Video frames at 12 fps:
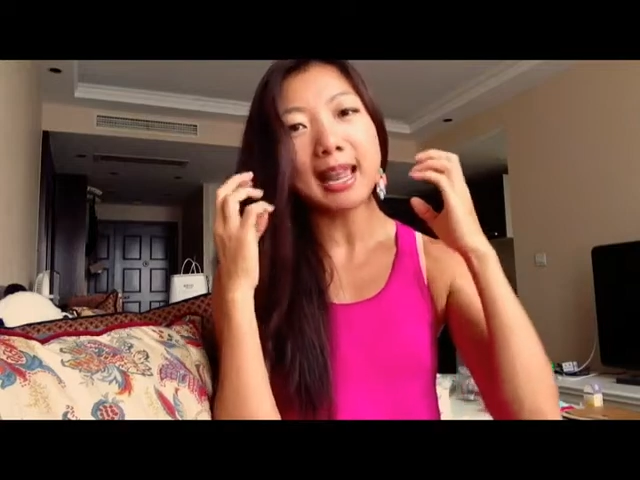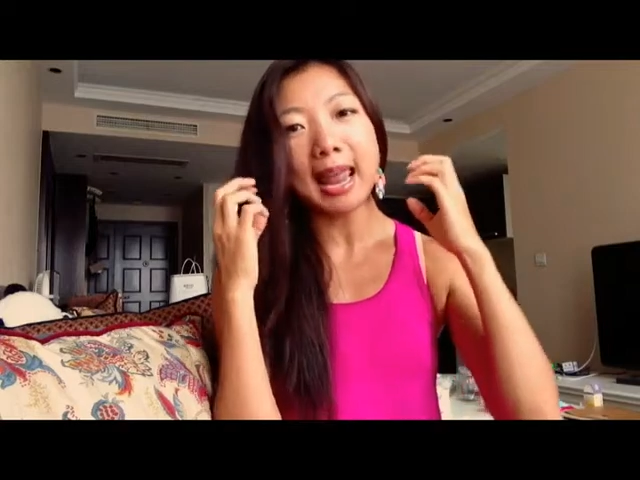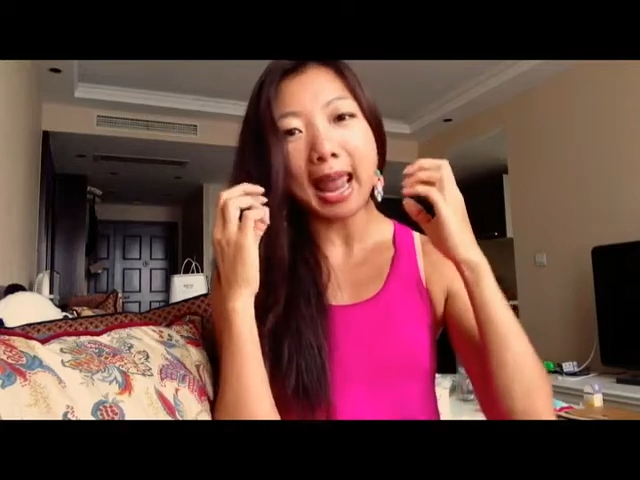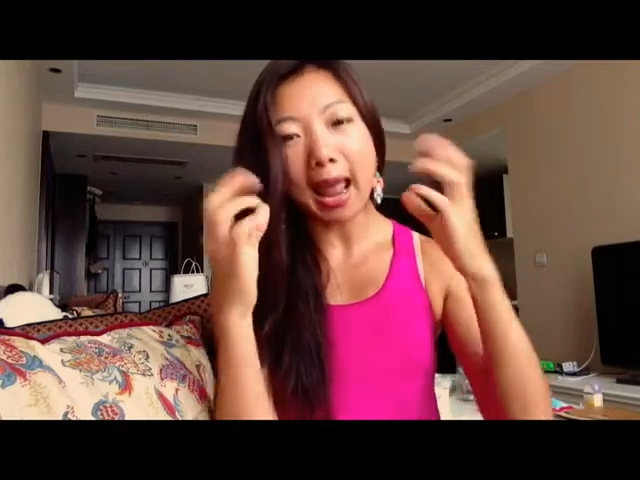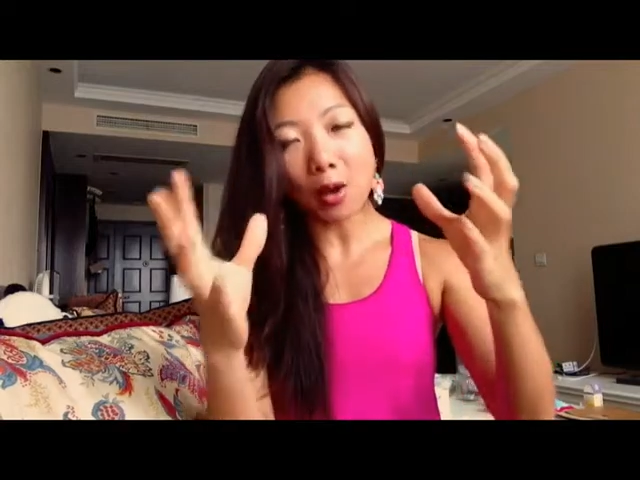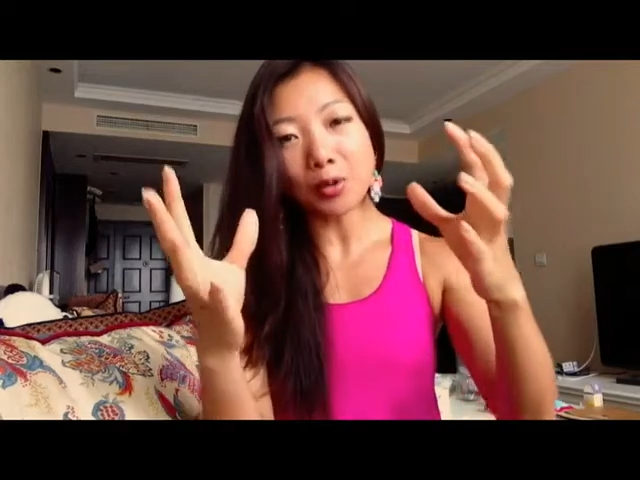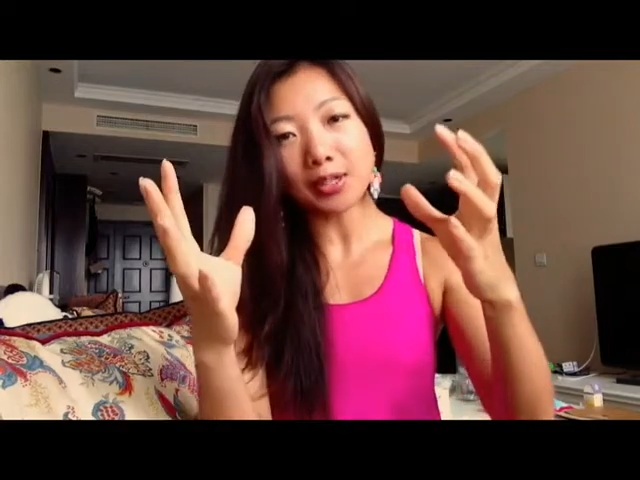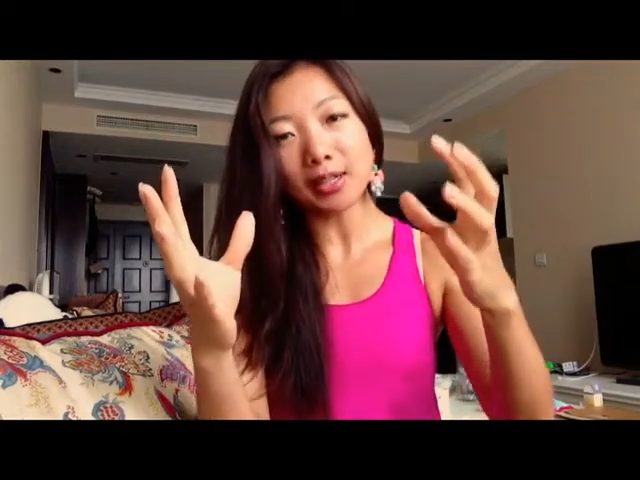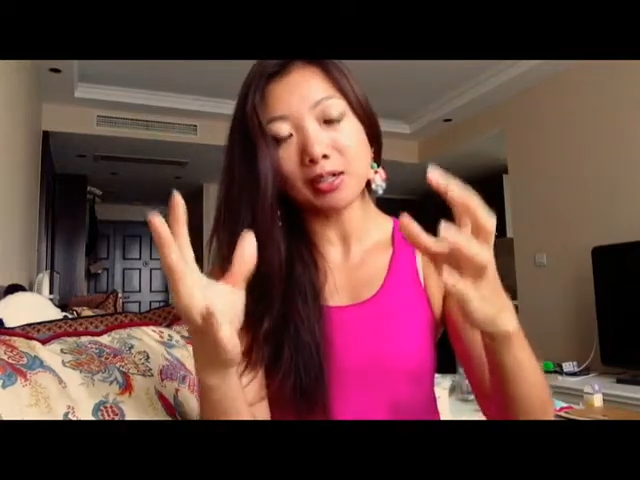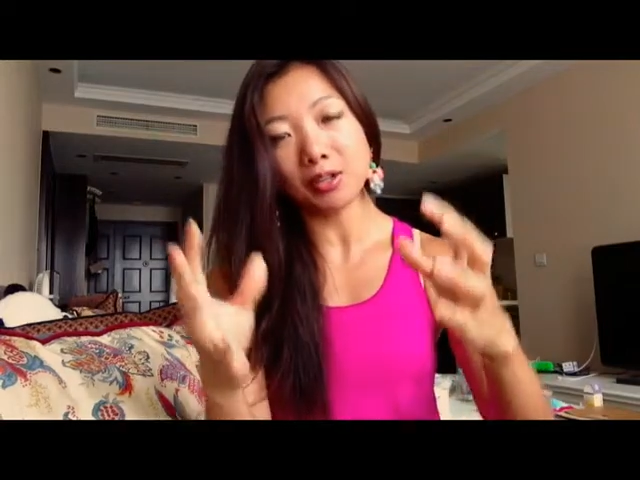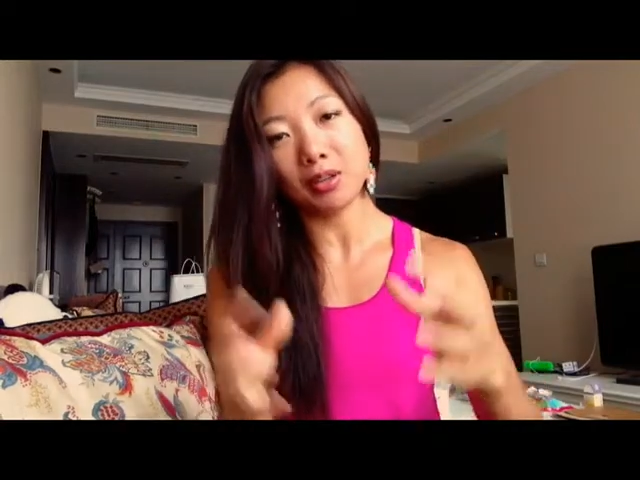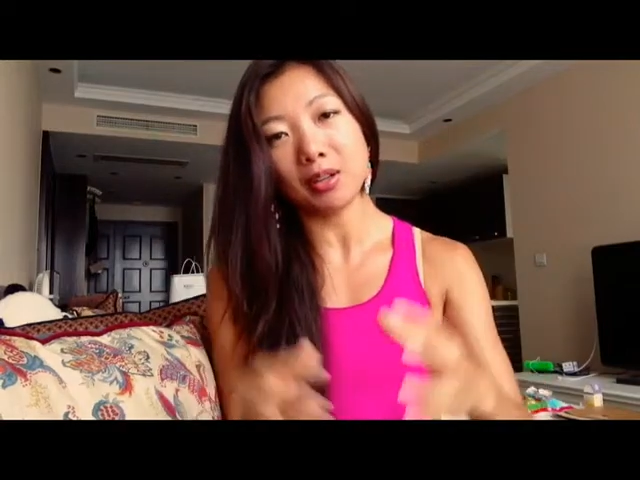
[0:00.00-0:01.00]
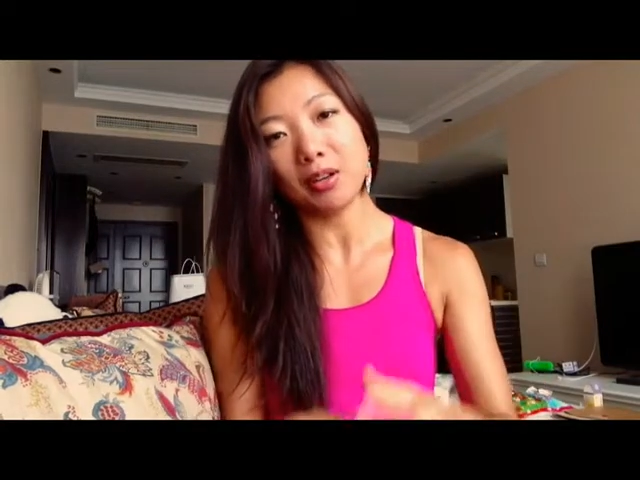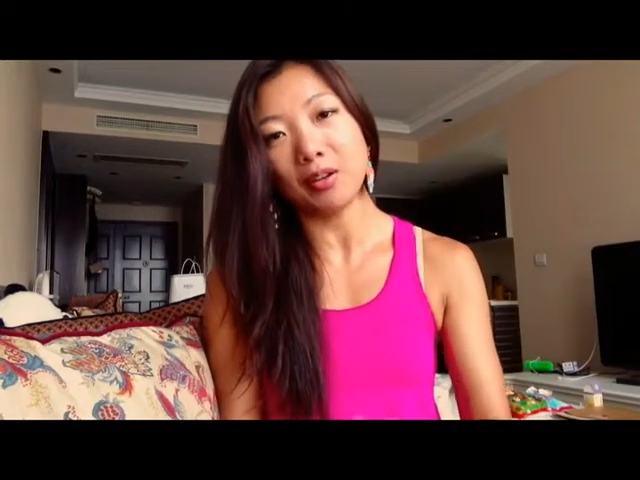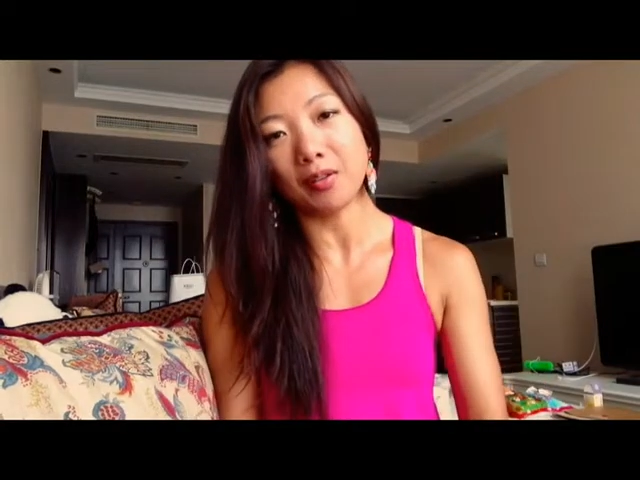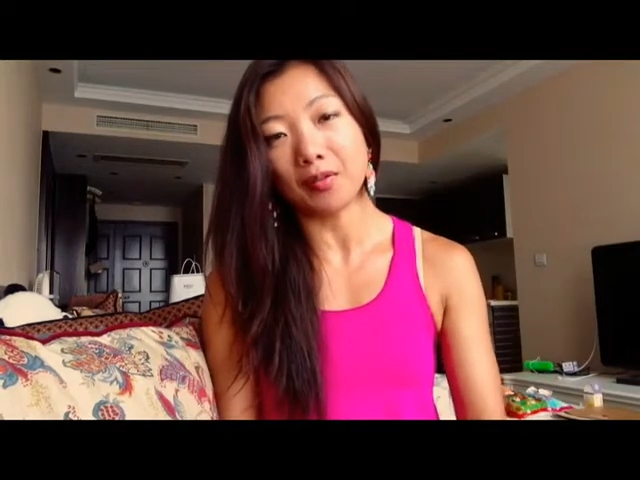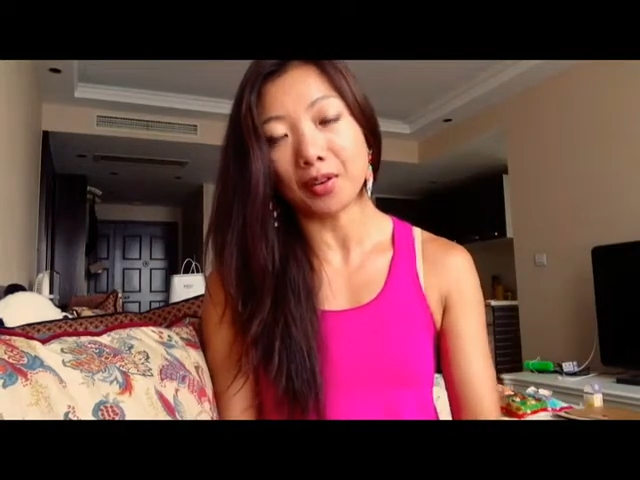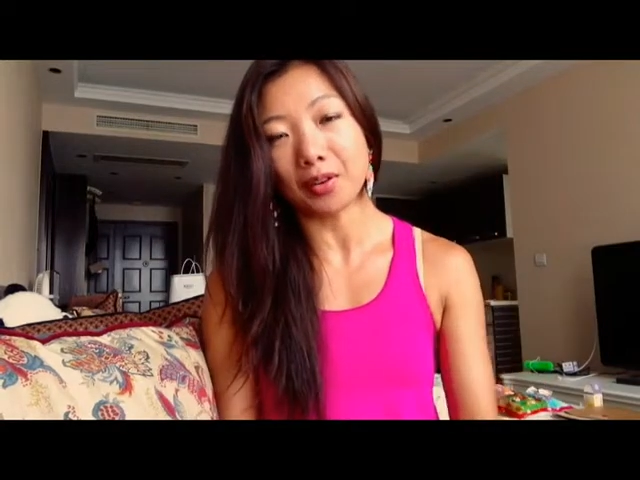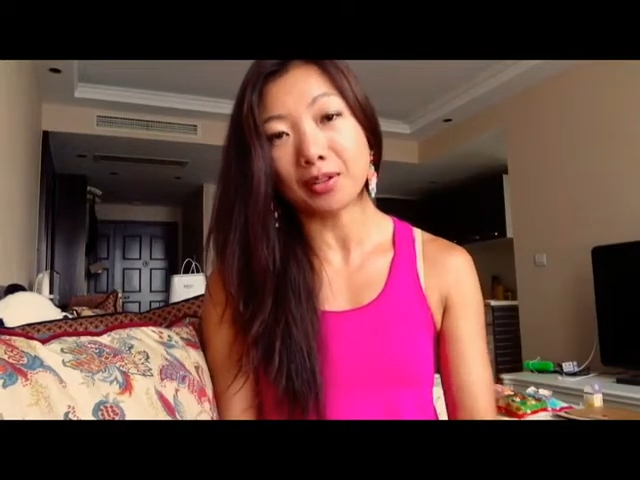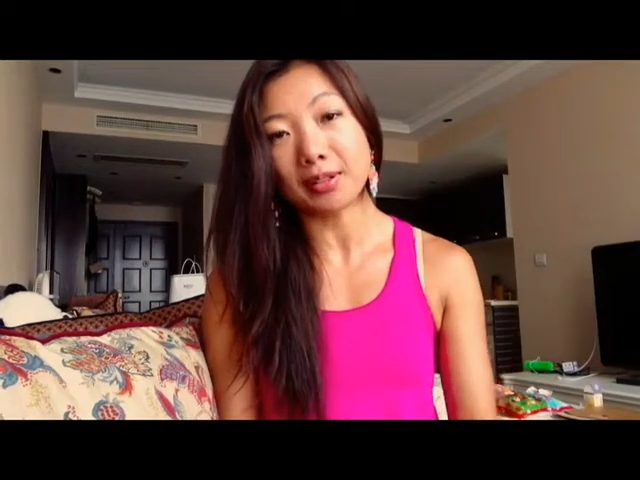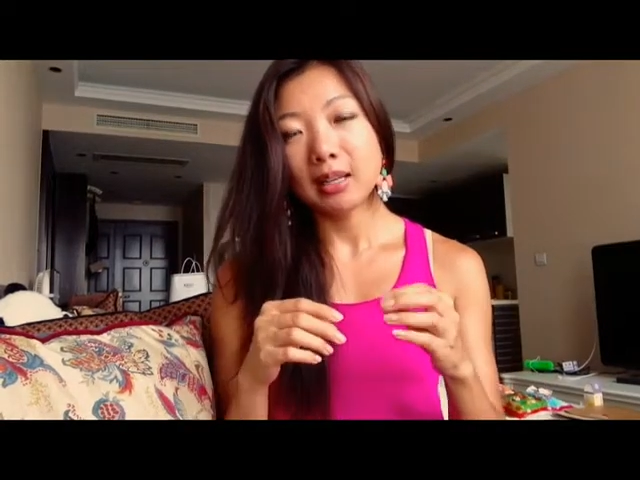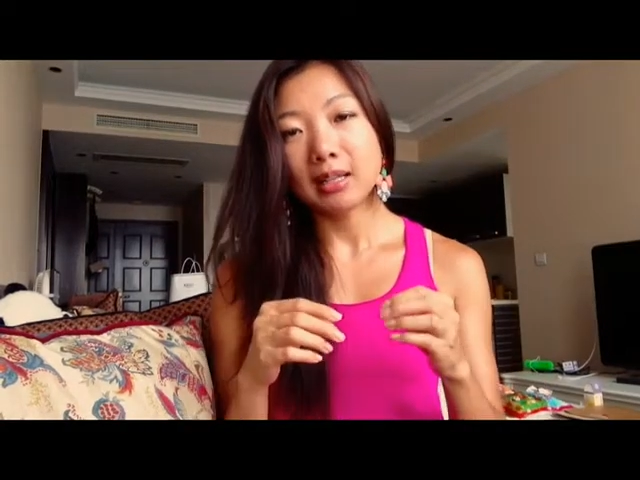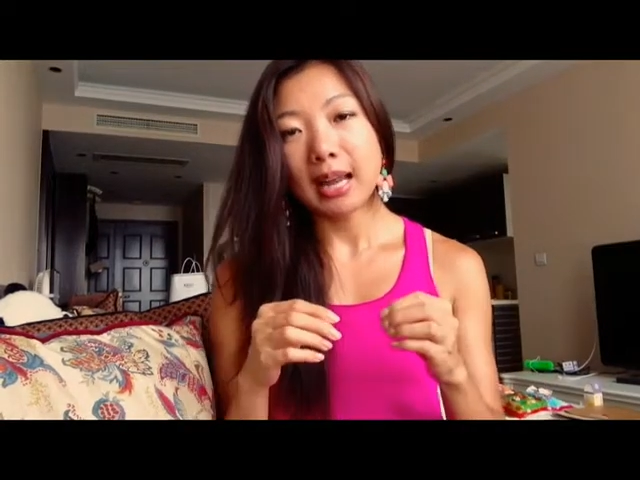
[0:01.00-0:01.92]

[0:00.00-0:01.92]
out into the universe.